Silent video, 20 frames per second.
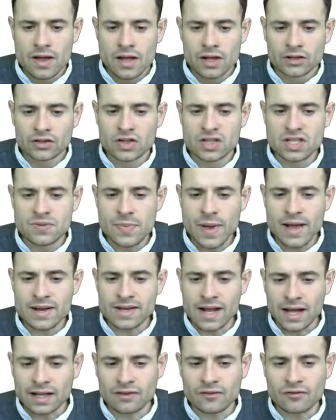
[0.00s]
the demand
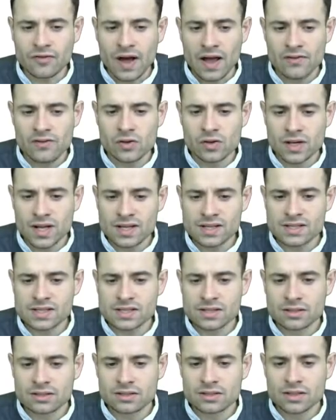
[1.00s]
at 5
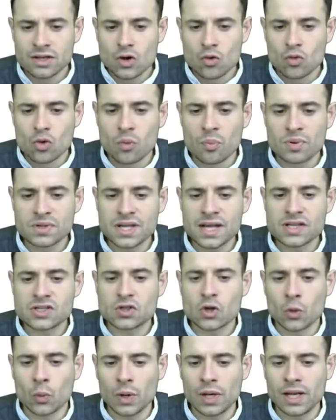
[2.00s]
units represents
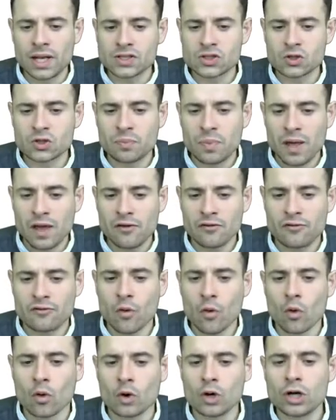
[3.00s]
the willingness to pay
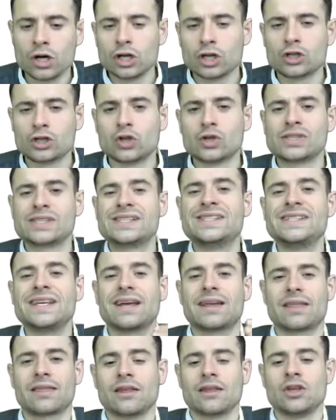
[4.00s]
for the
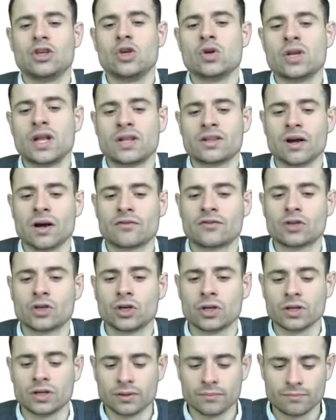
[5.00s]
6th unit of the
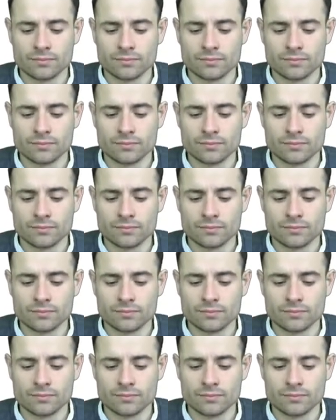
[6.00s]
good.